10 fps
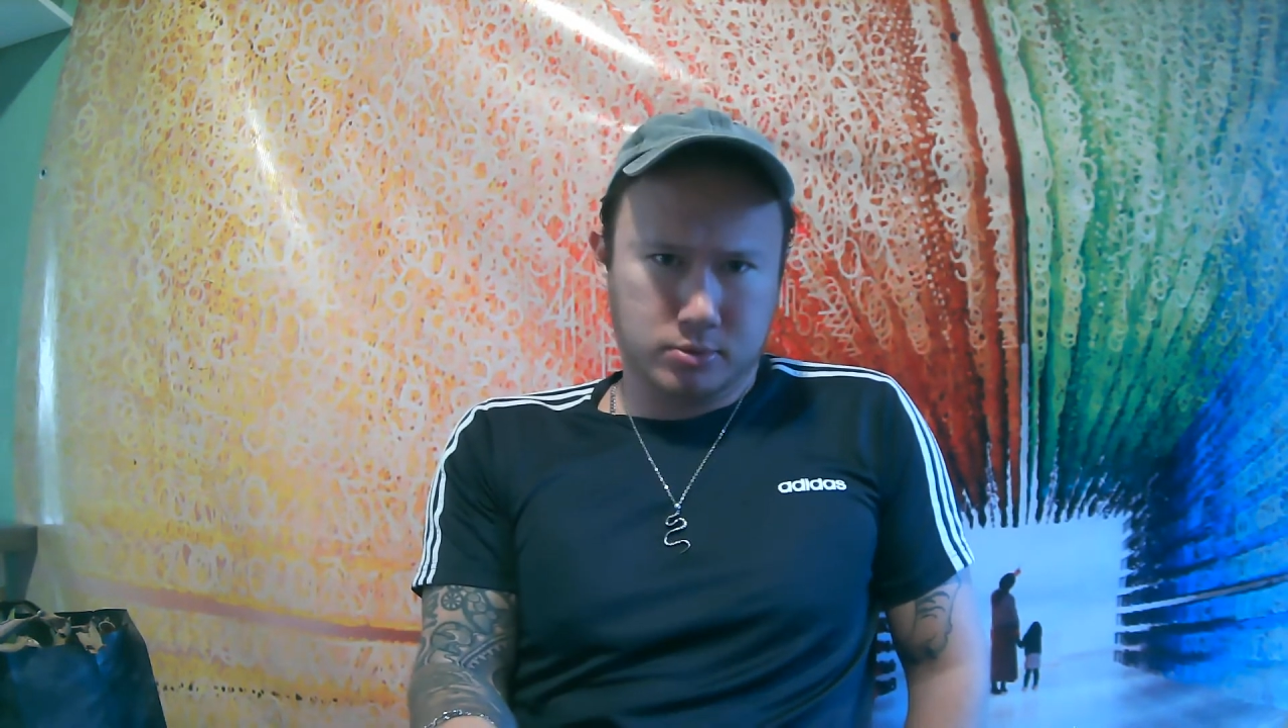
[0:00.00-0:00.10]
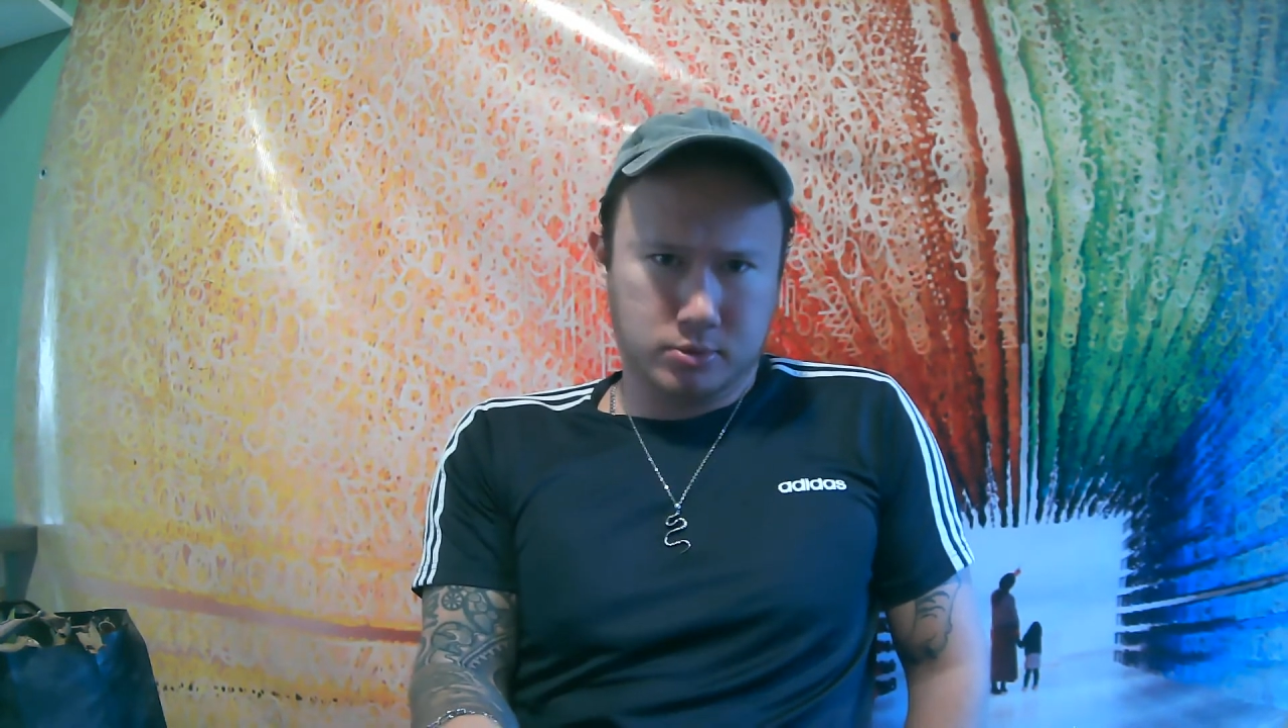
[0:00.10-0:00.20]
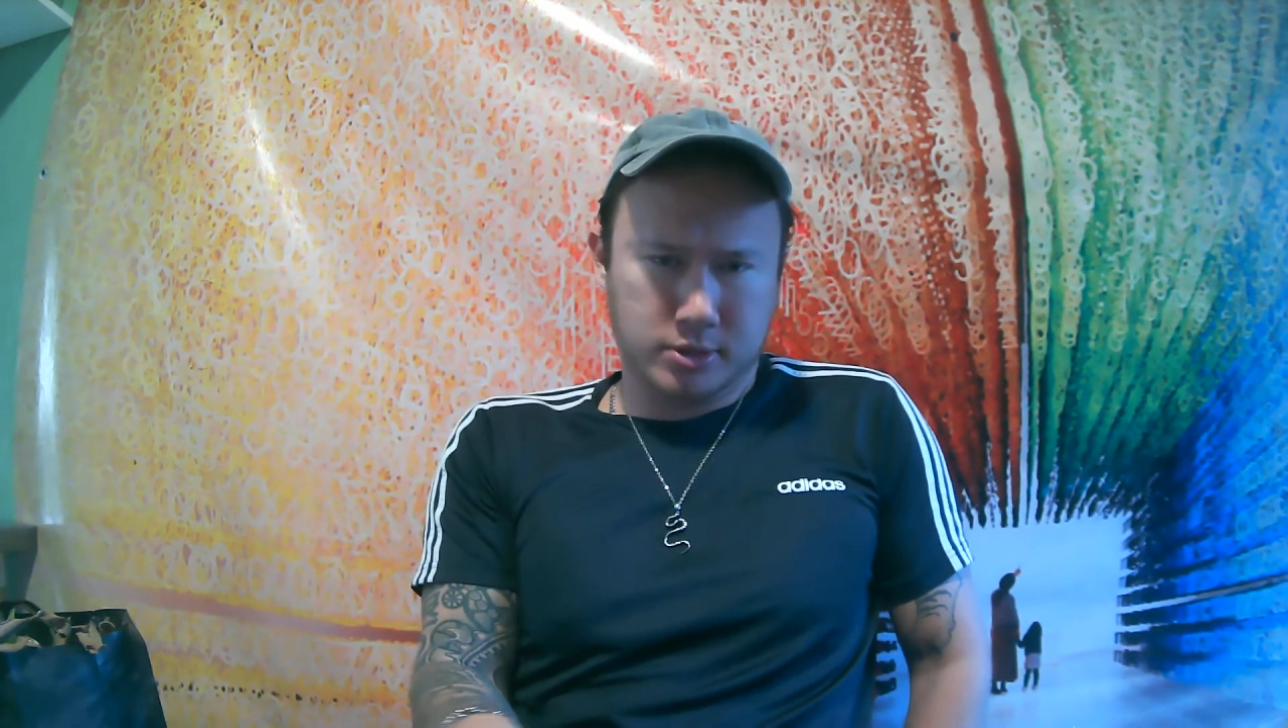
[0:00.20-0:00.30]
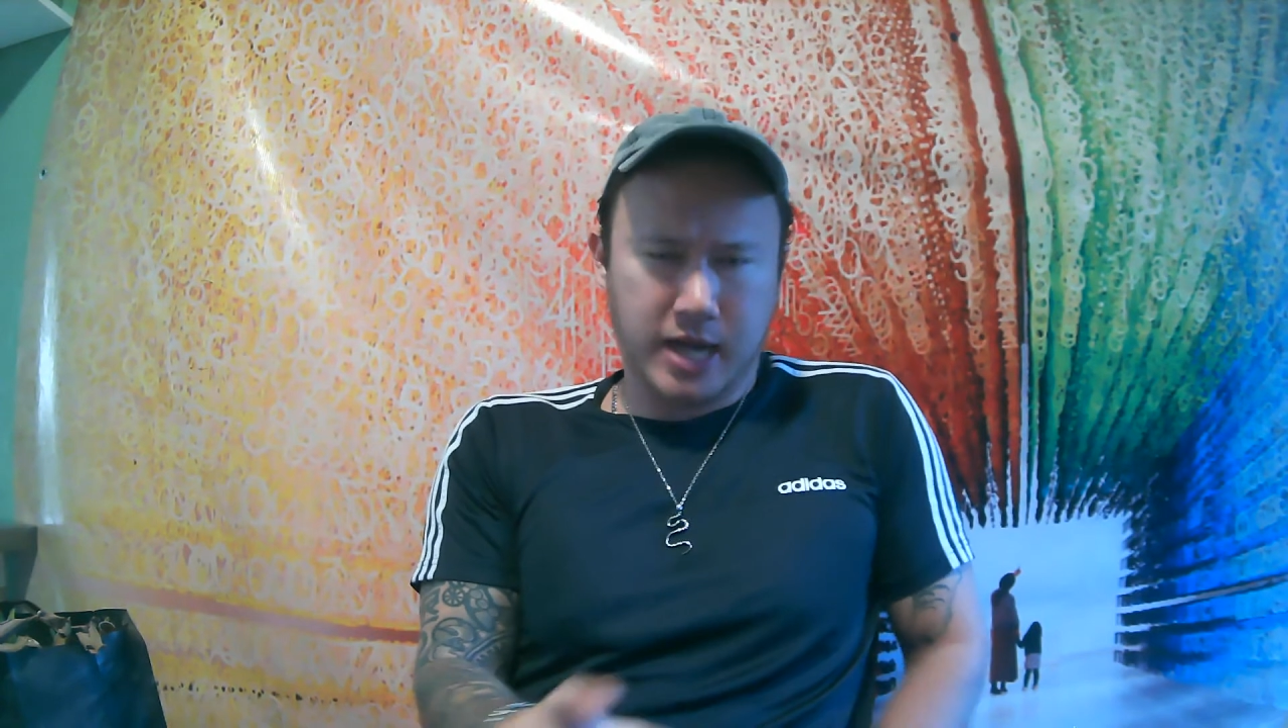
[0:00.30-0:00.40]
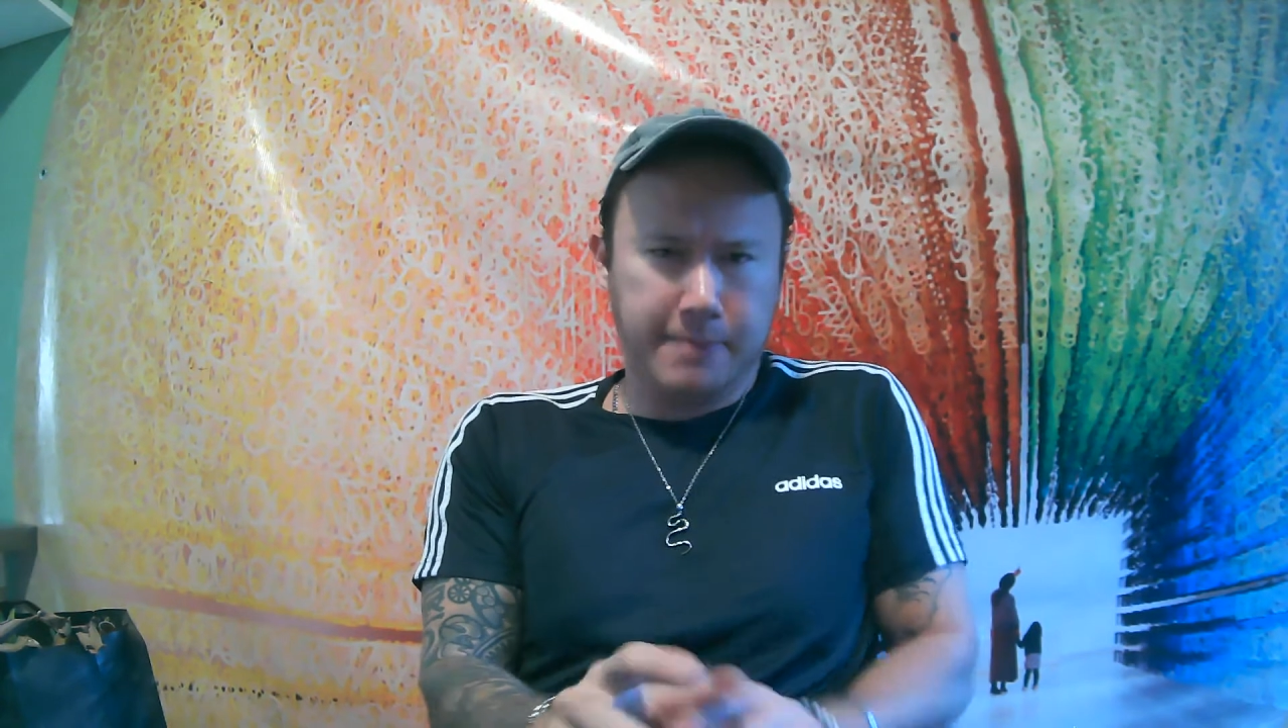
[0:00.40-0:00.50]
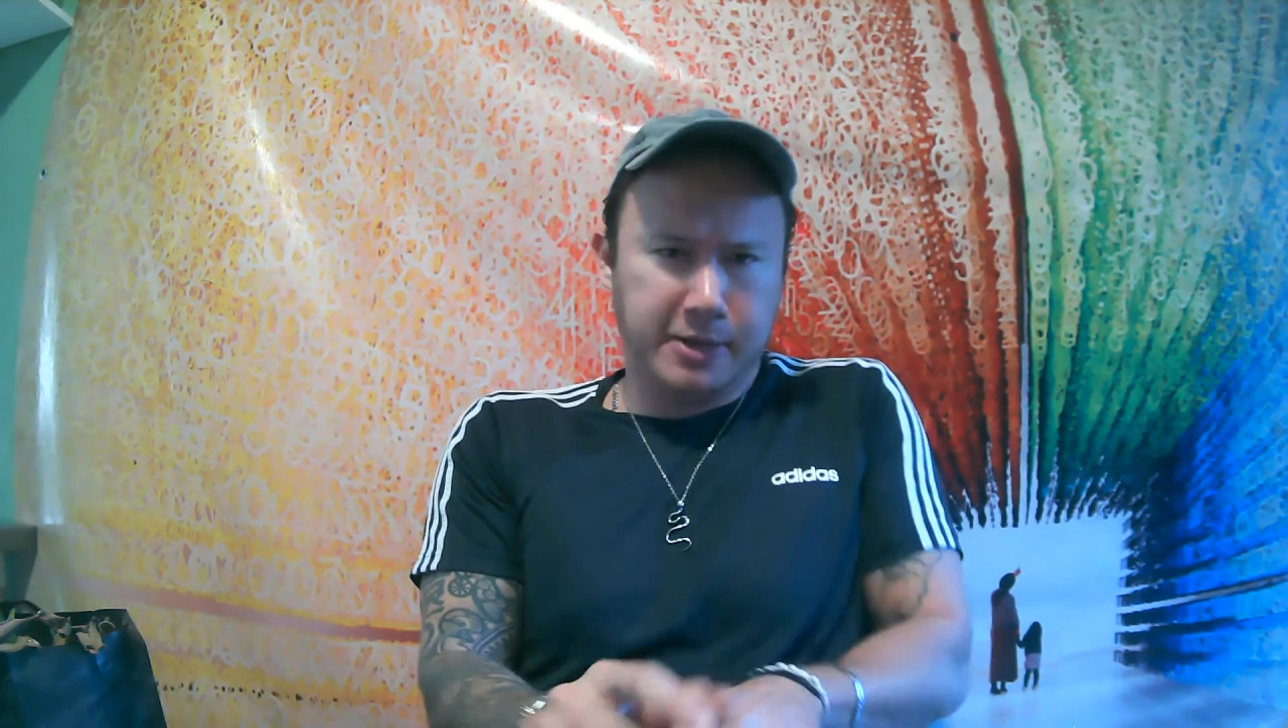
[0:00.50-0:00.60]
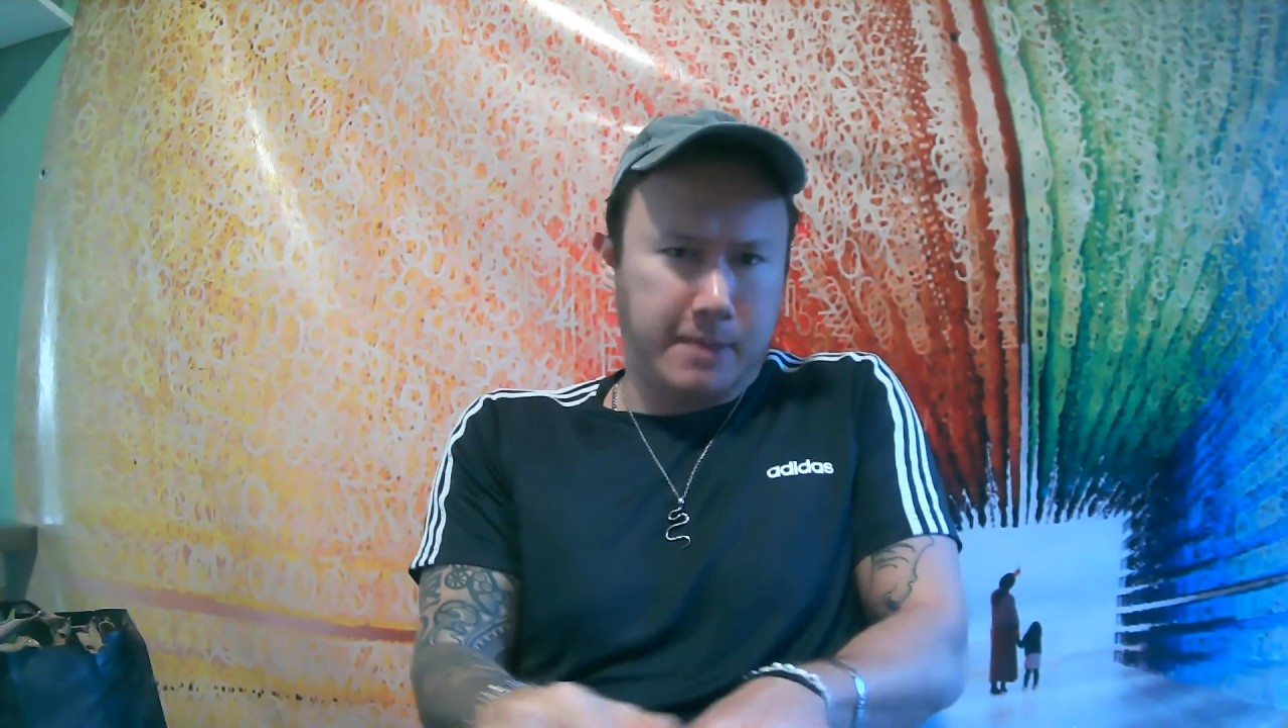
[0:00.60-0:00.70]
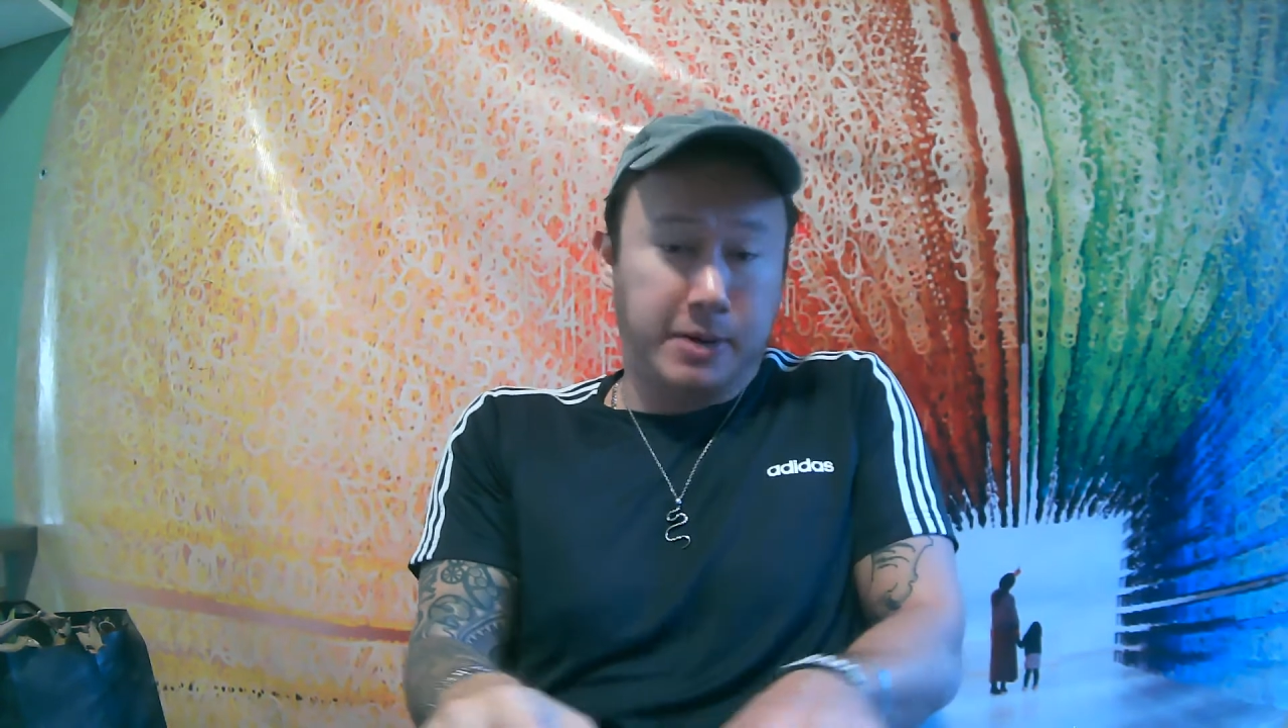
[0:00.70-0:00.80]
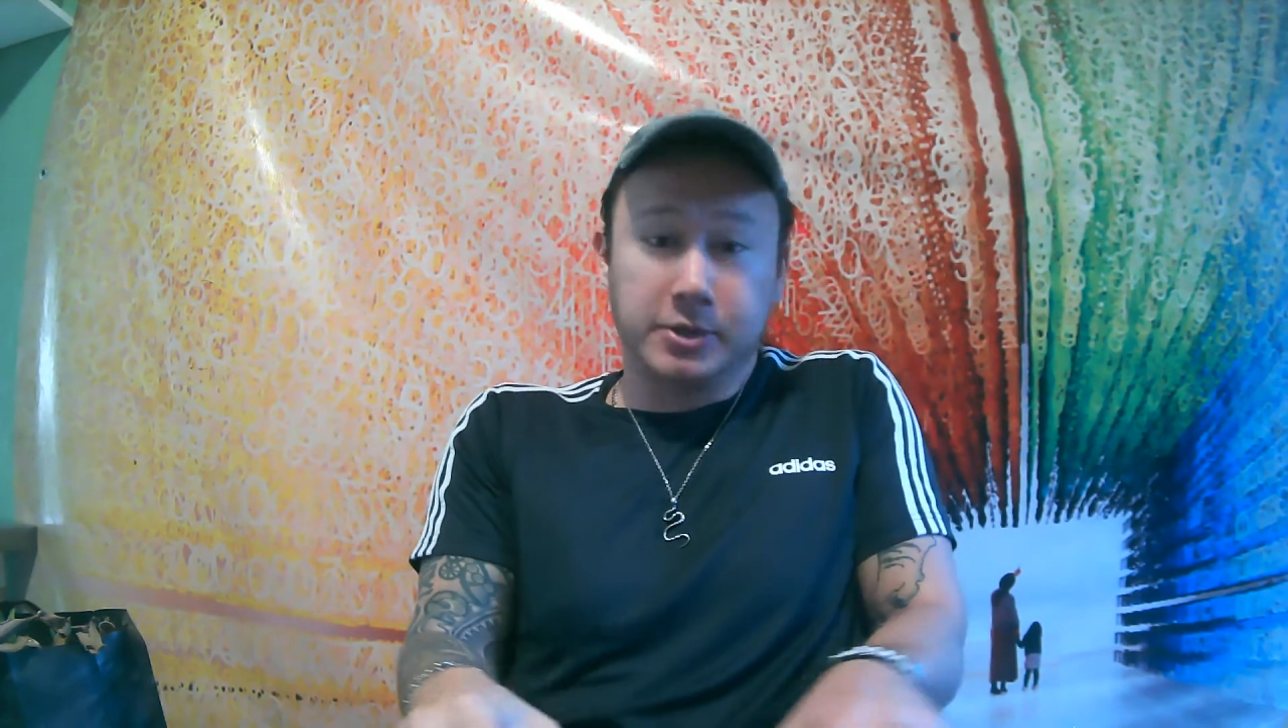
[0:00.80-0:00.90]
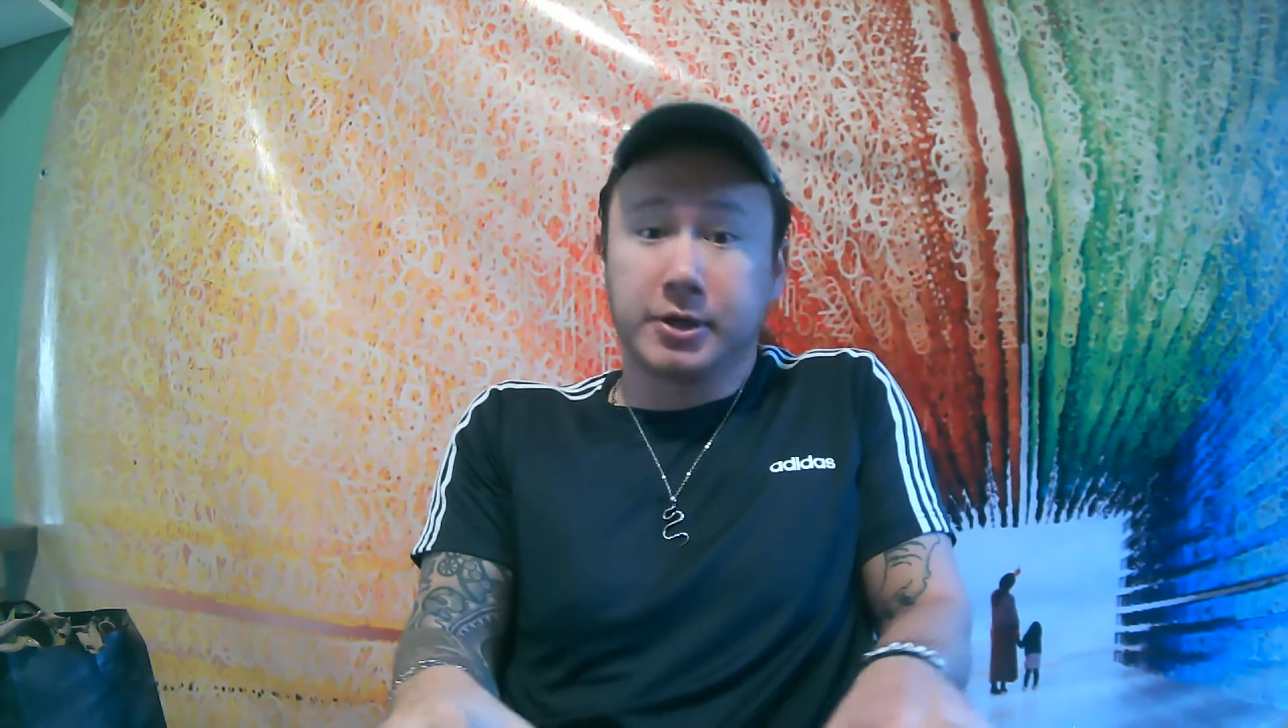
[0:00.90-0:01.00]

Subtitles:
or type it up on